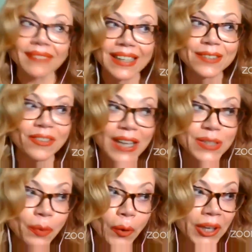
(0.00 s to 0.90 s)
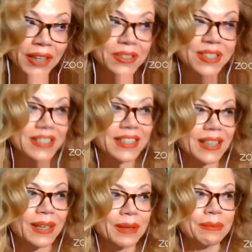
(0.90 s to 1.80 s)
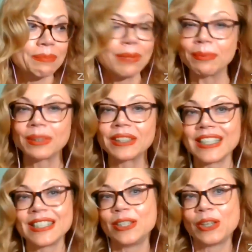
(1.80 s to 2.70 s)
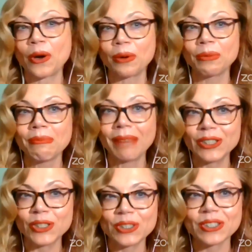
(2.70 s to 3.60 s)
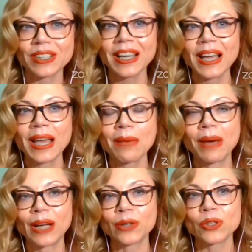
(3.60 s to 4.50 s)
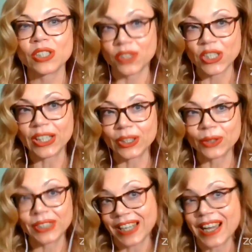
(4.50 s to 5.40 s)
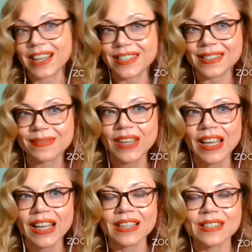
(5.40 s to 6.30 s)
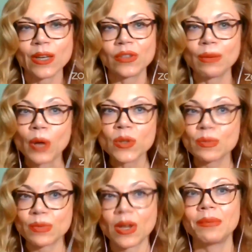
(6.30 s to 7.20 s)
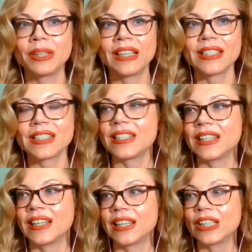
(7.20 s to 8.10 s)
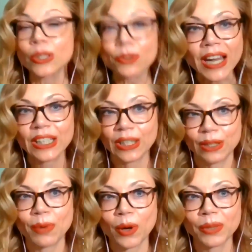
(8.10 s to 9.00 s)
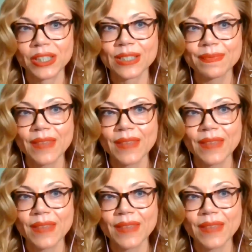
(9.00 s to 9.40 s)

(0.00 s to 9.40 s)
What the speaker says: At that point, people didn't know much about Shevchenko Taras, so the most prominent Ukrainian poet,